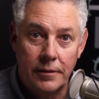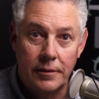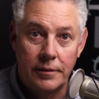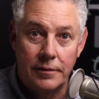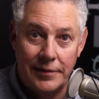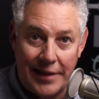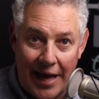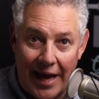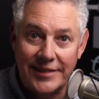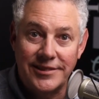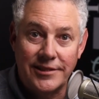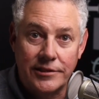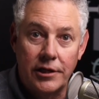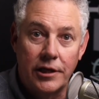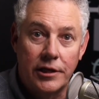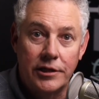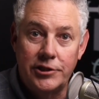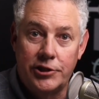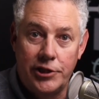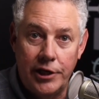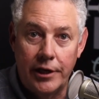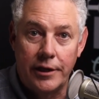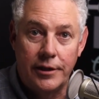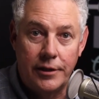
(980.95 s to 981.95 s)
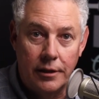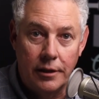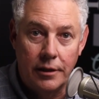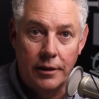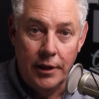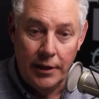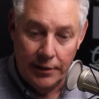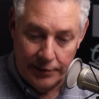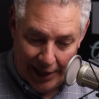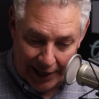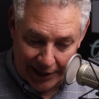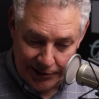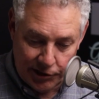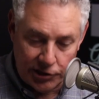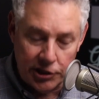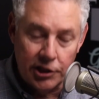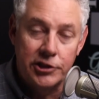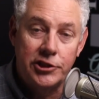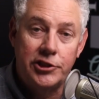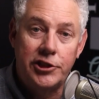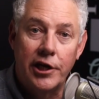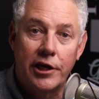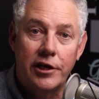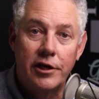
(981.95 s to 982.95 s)
that's the agenda. That's the
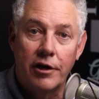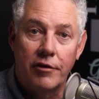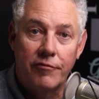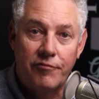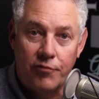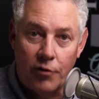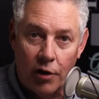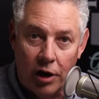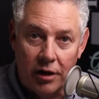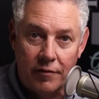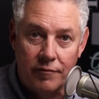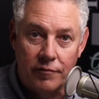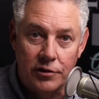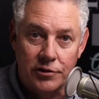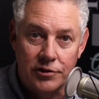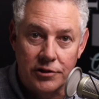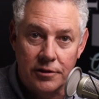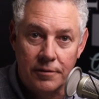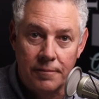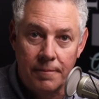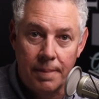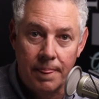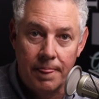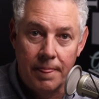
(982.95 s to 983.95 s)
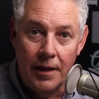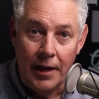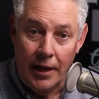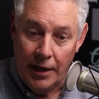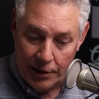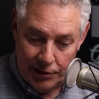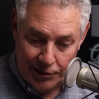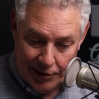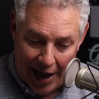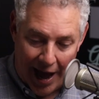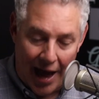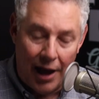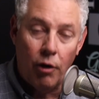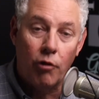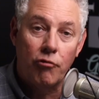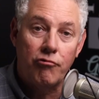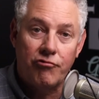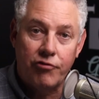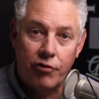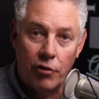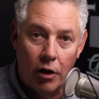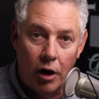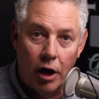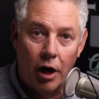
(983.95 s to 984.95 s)
agenda in front of us. Donald
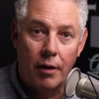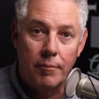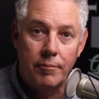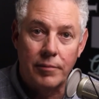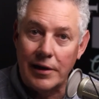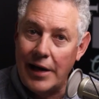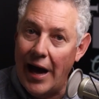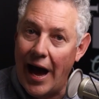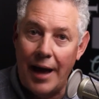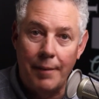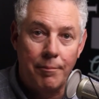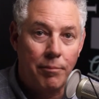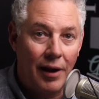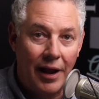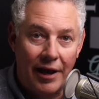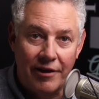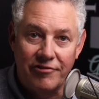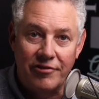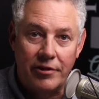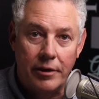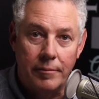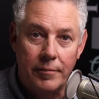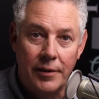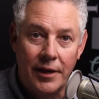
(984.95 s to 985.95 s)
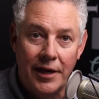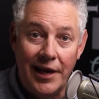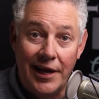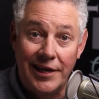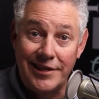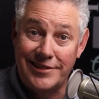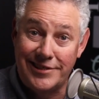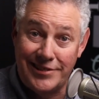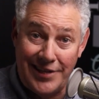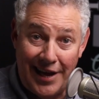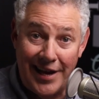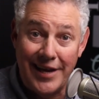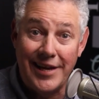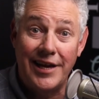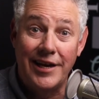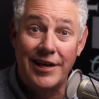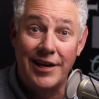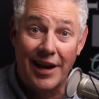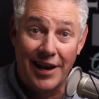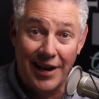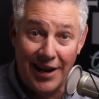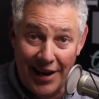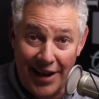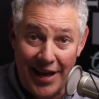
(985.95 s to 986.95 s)
Trump, God bless him, has taken
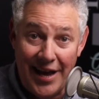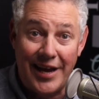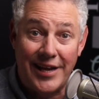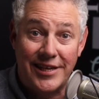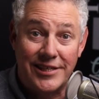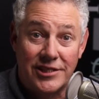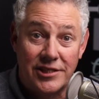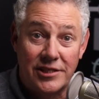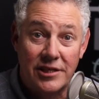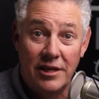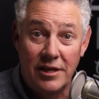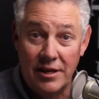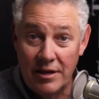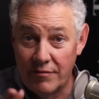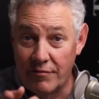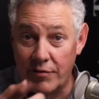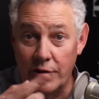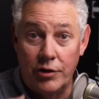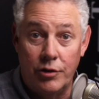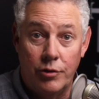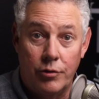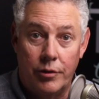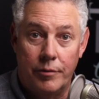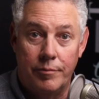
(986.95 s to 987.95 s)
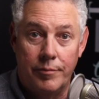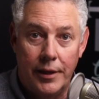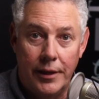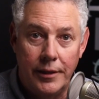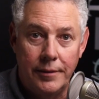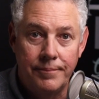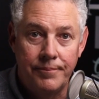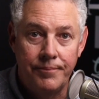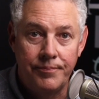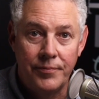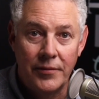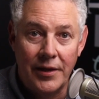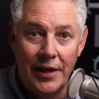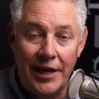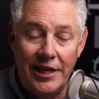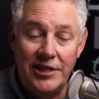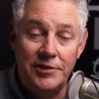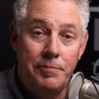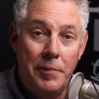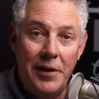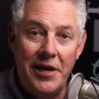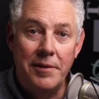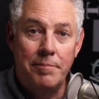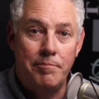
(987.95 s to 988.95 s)
the licks for you and me.
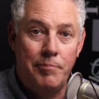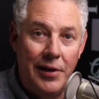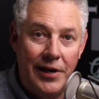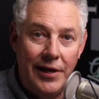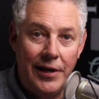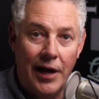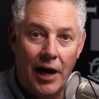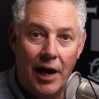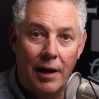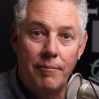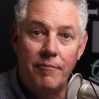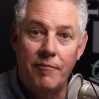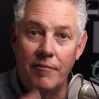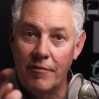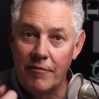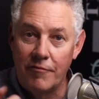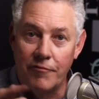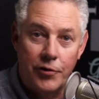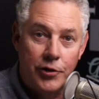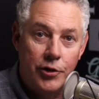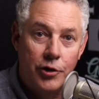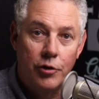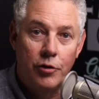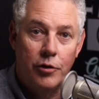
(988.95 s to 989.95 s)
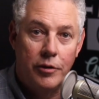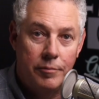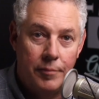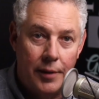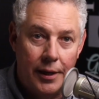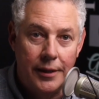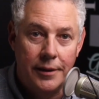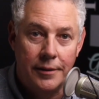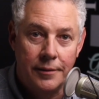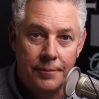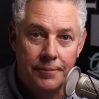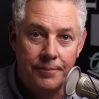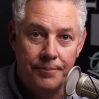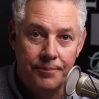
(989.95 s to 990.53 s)
He's being beat up for you and me.